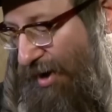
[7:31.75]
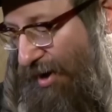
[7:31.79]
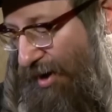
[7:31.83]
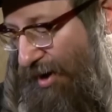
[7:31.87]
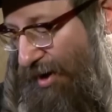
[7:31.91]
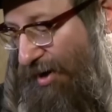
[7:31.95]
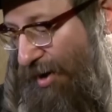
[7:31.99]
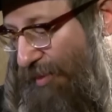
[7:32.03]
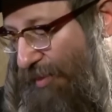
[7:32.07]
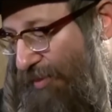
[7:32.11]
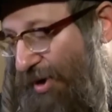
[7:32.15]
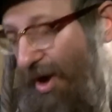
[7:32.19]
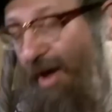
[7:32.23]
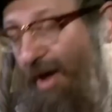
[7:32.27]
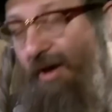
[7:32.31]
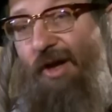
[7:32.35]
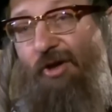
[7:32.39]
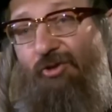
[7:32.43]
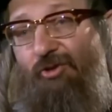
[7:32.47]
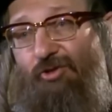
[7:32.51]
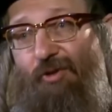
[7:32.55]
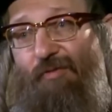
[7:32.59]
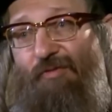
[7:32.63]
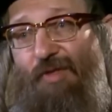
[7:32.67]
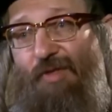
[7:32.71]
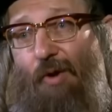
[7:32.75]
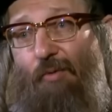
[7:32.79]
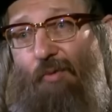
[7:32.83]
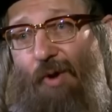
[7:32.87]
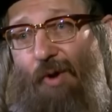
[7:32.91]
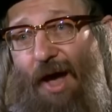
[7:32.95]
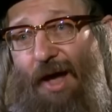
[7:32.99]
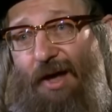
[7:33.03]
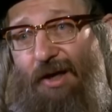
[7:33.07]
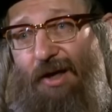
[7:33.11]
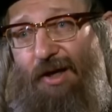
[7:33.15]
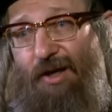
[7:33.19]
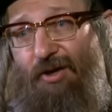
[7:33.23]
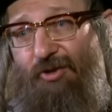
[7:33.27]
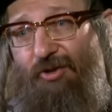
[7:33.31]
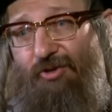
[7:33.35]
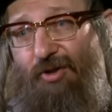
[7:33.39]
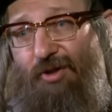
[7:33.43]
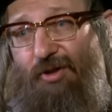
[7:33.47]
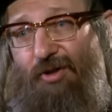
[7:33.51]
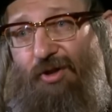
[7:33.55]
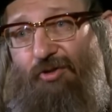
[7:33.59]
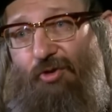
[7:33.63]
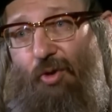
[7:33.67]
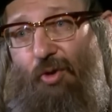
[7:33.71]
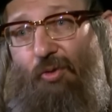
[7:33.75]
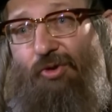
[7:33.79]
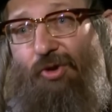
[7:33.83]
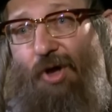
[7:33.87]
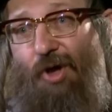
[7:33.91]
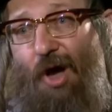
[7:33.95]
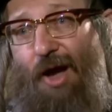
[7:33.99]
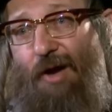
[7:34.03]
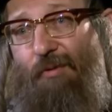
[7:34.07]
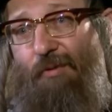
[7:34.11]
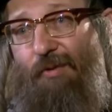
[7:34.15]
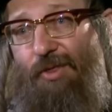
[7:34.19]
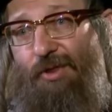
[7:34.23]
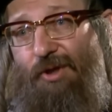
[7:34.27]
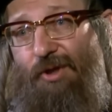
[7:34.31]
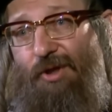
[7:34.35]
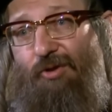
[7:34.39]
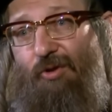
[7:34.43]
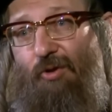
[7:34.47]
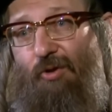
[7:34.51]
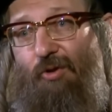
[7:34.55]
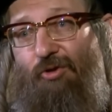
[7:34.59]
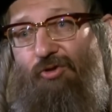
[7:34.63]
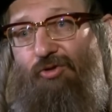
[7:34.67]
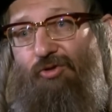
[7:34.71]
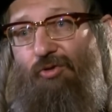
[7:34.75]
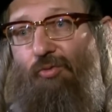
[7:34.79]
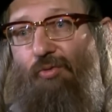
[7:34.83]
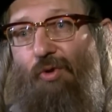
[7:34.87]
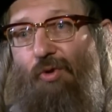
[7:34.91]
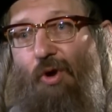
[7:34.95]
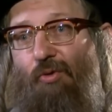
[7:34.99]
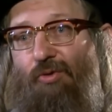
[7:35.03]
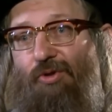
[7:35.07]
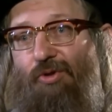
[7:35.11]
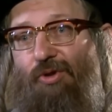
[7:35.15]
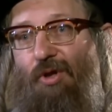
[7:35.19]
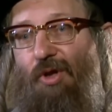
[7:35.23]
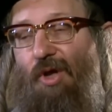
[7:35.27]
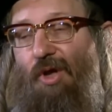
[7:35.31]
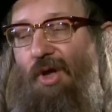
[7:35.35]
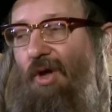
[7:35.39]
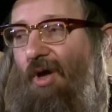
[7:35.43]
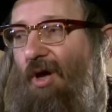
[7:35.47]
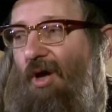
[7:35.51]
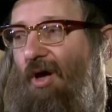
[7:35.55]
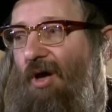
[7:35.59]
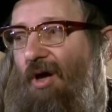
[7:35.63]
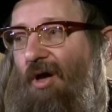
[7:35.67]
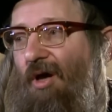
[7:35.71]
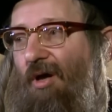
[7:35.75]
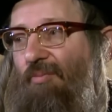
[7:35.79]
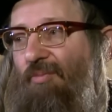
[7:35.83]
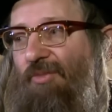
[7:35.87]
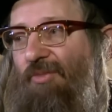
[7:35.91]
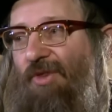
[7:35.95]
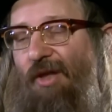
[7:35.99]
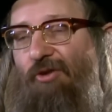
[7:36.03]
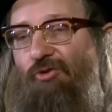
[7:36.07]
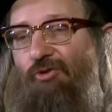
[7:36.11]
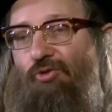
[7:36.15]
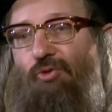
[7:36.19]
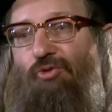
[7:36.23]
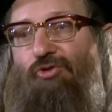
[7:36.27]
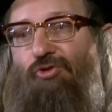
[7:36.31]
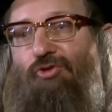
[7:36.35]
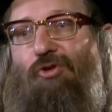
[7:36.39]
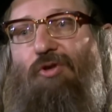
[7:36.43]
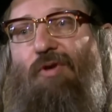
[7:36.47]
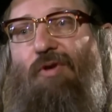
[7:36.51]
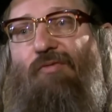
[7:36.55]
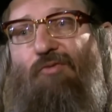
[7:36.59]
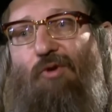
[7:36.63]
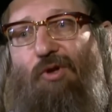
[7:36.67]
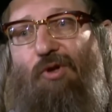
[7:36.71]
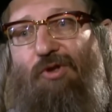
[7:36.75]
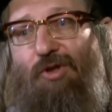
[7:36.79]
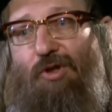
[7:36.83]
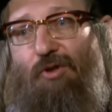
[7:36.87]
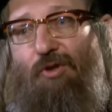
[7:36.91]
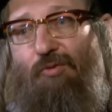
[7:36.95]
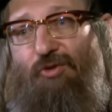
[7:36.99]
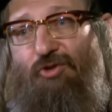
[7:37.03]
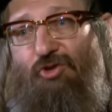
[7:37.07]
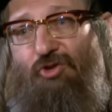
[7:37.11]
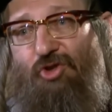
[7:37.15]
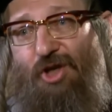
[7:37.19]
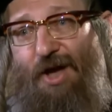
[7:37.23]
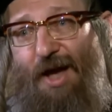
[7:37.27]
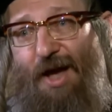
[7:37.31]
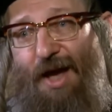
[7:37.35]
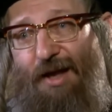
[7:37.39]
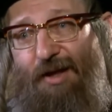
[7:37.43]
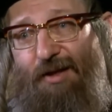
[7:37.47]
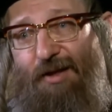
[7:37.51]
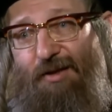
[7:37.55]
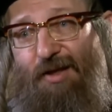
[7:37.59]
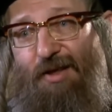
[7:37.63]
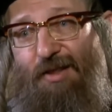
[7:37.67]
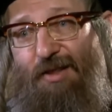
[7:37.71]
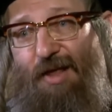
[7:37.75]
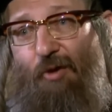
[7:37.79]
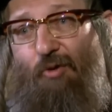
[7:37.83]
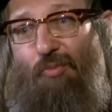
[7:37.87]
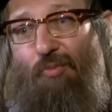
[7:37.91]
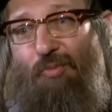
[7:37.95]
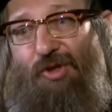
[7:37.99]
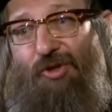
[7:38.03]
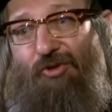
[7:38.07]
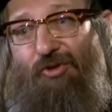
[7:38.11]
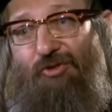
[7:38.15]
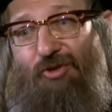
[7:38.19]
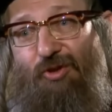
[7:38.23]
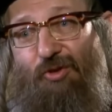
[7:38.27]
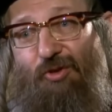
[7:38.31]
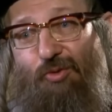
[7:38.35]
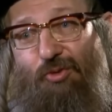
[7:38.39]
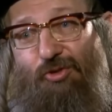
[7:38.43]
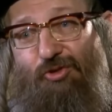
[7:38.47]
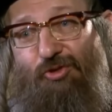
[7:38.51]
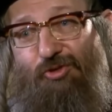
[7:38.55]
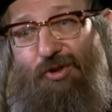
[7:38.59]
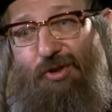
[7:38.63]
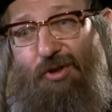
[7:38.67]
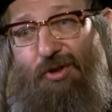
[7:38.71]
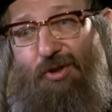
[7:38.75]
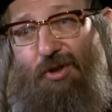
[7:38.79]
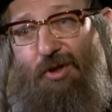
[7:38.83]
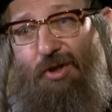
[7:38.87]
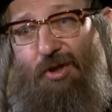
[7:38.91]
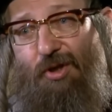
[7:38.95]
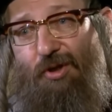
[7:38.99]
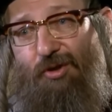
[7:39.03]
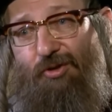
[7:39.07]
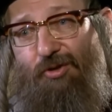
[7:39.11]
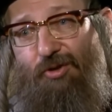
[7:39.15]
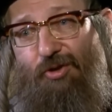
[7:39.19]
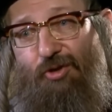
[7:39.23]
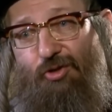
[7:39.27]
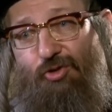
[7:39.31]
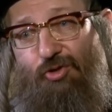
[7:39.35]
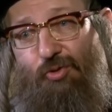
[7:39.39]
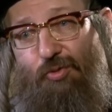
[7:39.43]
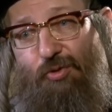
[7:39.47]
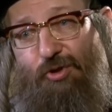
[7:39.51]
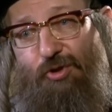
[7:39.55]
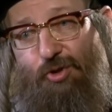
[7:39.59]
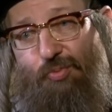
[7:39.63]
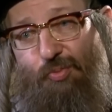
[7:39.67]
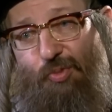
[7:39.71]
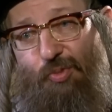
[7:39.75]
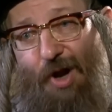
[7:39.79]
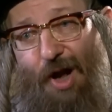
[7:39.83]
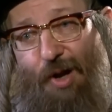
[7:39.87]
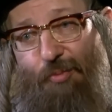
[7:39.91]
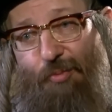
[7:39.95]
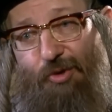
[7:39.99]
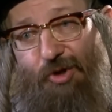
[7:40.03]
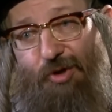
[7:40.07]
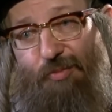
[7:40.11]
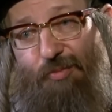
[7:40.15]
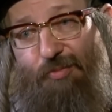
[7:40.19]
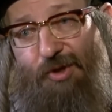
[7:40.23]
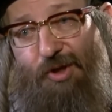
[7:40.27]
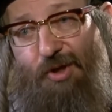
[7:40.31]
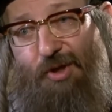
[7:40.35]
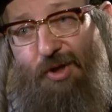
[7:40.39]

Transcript: compilation of their writings in his own diary, Theodor Herzl wrote that Jews should convert to Christianity. That would be the solution to the Jewish problem.